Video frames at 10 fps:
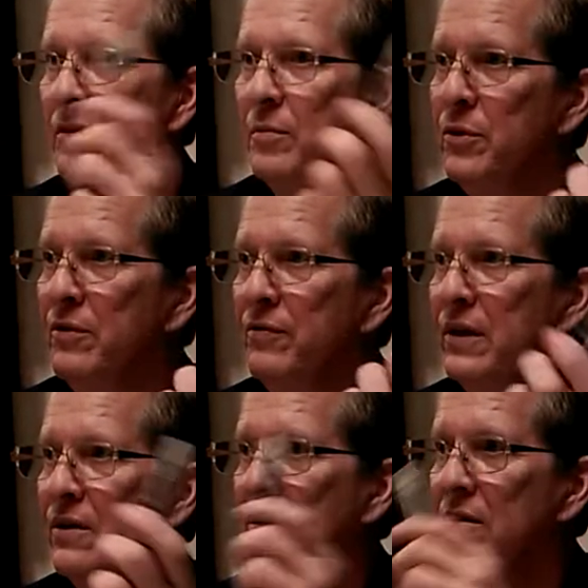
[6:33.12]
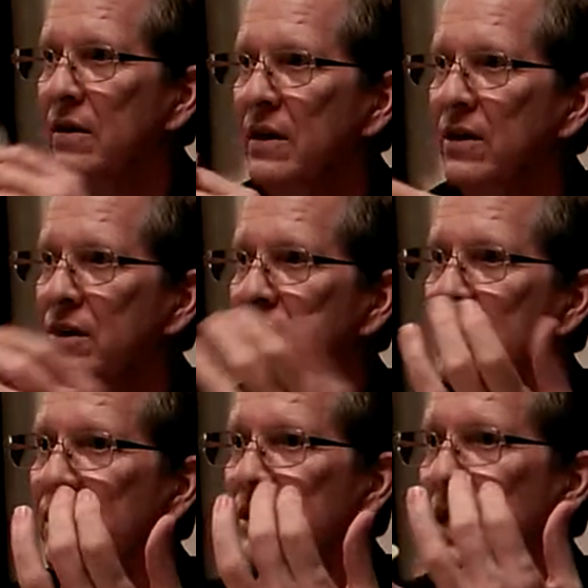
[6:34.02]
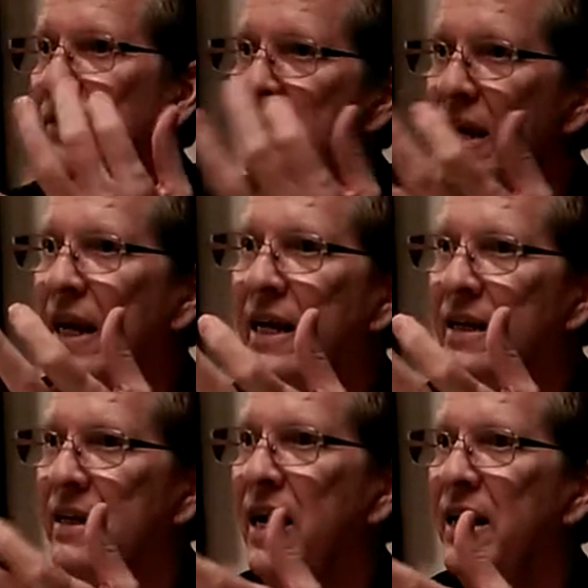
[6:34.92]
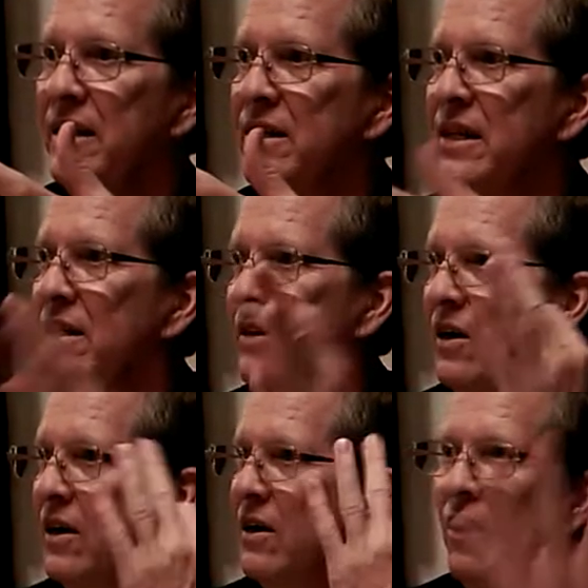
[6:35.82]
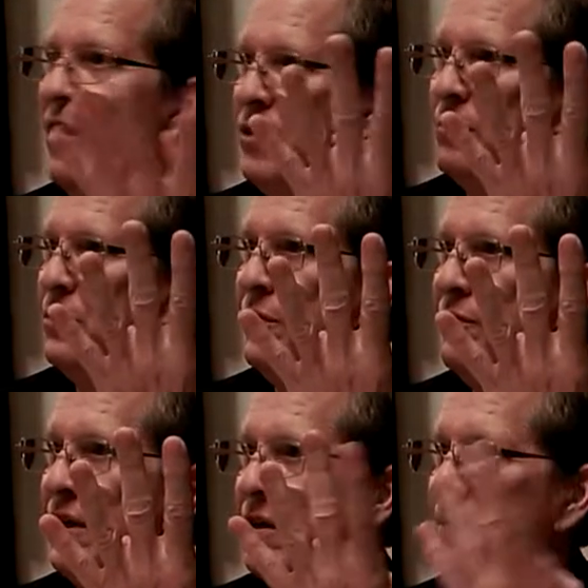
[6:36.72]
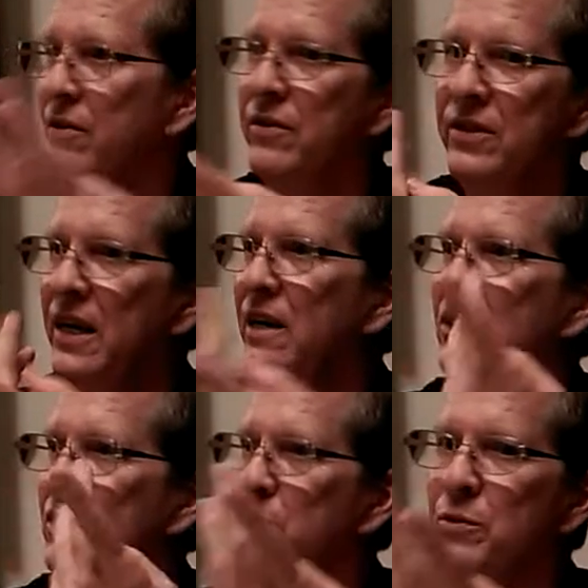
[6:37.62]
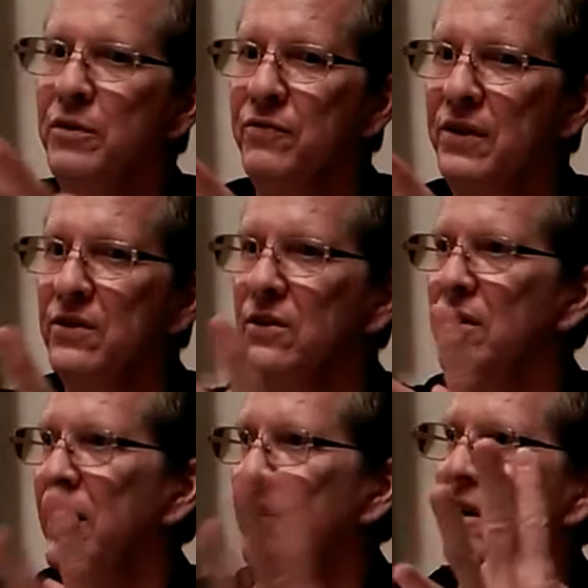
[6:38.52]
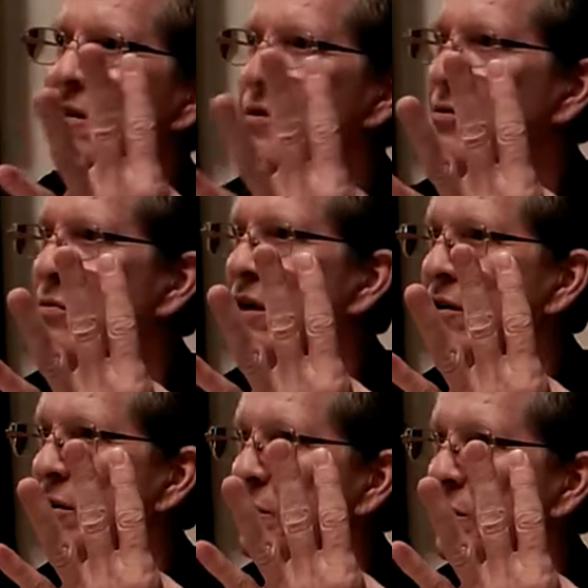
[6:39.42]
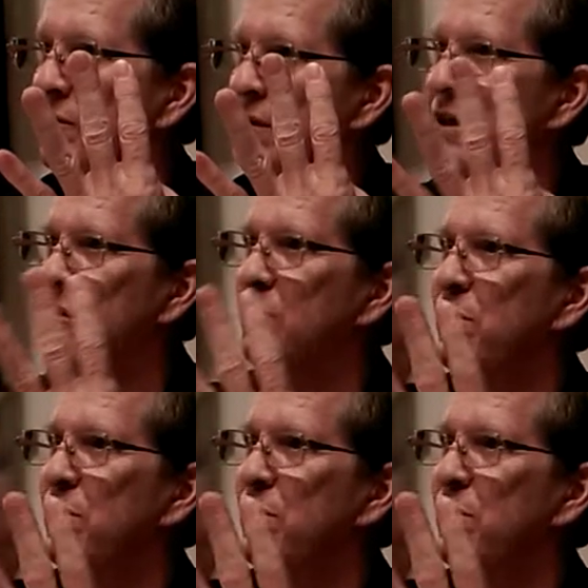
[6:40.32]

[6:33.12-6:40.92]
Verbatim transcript: the Buddha vehicle. Because seven, eight, nine, and ten are all the Buddha vehicle. Ten is the Buddha vehicle, and the other three are the Buddha vehicle